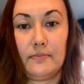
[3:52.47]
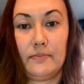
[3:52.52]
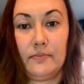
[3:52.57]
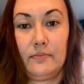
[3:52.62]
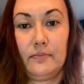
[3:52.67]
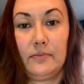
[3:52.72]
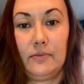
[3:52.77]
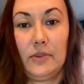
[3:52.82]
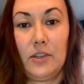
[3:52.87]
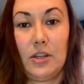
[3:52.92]

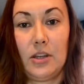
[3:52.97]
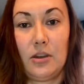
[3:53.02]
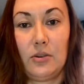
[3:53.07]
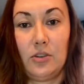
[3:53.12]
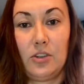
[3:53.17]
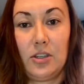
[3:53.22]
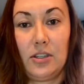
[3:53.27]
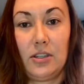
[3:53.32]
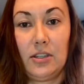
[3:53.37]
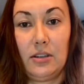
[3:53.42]
You know, it's
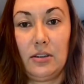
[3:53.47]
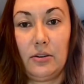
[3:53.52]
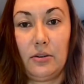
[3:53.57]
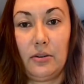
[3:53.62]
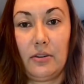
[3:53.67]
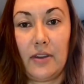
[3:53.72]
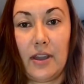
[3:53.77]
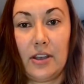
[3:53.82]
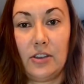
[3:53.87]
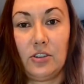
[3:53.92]
just the little
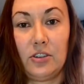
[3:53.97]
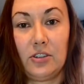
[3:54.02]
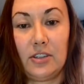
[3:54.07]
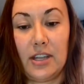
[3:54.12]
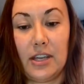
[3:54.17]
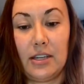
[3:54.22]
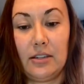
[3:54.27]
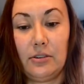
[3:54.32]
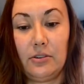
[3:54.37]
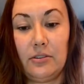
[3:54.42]
things. Just take
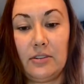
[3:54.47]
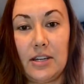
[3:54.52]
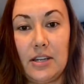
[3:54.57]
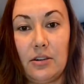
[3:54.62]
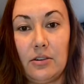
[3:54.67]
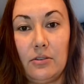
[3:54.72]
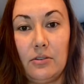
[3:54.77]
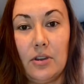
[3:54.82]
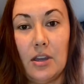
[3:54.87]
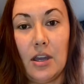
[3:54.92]
a little
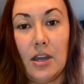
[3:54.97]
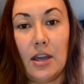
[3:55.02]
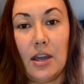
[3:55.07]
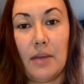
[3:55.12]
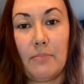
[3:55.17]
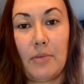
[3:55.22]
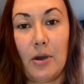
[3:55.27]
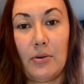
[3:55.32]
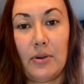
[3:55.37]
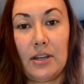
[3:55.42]
needle,
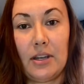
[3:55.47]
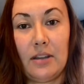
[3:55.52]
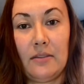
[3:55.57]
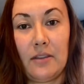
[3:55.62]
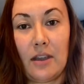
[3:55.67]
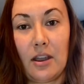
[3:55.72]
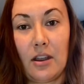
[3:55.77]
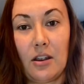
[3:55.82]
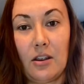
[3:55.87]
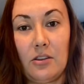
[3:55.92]
poke it in
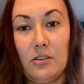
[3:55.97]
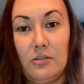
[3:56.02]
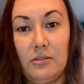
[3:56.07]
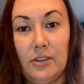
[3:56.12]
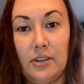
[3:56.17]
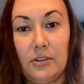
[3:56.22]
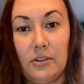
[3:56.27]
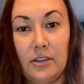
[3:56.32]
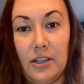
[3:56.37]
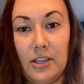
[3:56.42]
there. You
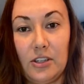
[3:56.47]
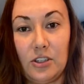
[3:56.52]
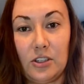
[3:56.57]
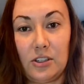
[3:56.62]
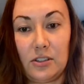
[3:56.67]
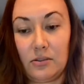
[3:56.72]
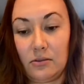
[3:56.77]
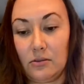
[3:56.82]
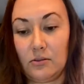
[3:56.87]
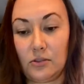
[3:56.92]
literally
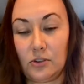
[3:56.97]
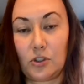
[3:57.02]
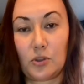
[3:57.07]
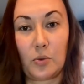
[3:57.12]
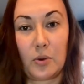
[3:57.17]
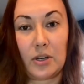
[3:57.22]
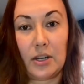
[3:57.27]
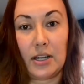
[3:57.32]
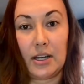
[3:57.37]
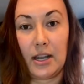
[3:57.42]
just
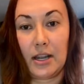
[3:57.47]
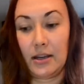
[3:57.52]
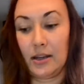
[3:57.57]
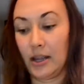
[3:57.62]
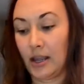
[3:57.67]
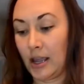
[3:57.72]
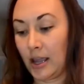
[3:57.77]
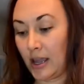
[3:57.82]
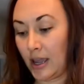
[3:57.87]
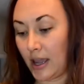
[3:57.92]
squirt it in
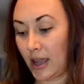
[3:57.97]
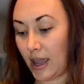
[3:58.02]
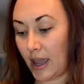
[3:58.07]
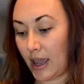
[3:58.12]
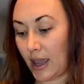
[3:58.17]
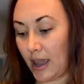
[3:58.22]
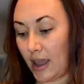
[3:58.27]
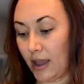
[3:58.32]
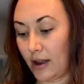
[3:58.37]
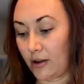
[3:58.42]

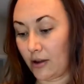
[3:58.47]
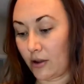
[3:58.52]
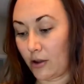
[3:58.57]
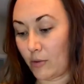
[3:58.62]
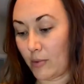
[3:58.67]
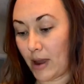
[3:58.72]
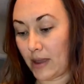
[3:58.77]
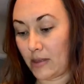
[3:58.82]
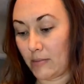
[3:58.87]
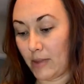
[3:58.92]
and go
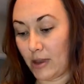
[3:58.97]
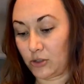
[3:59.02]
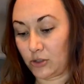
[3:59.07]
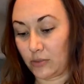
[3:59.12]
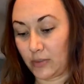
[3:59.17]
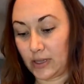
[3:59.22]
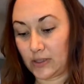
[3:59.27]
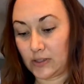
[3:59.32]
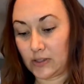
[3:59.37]
by the measurements.